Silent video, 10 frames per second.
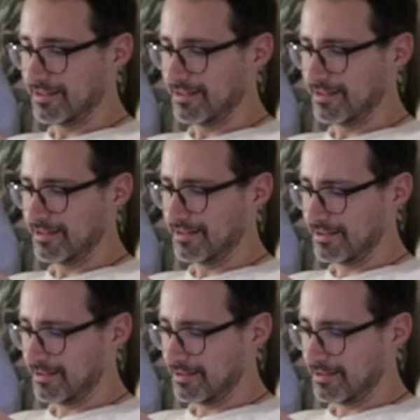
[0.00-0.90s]

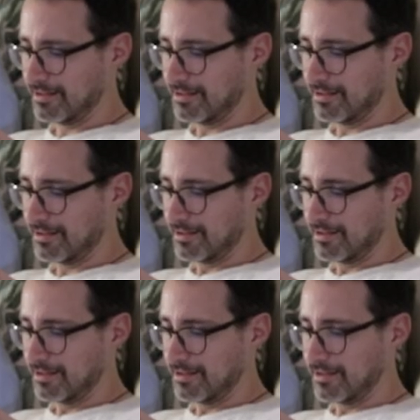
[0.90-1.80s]

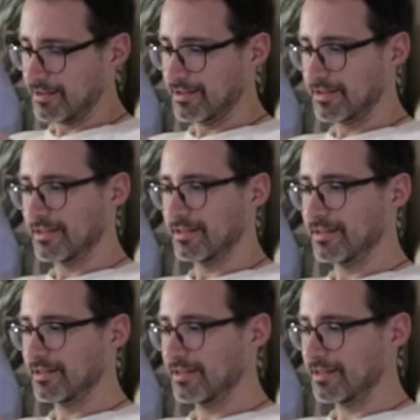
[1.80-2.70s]

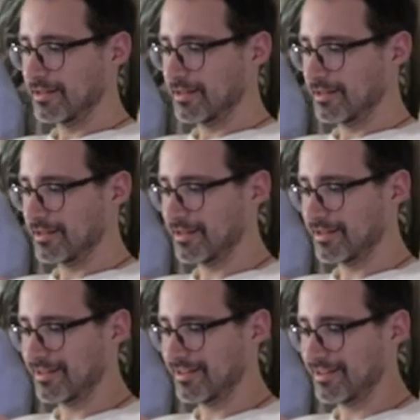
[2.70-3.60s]

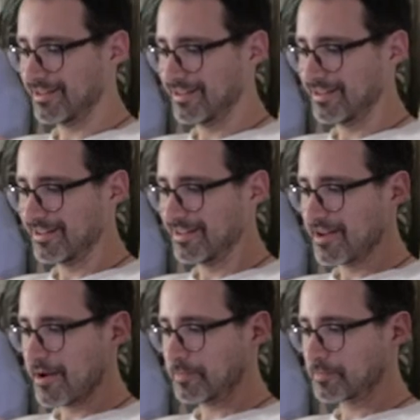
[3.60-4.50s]
No words are spoken by the person on screen.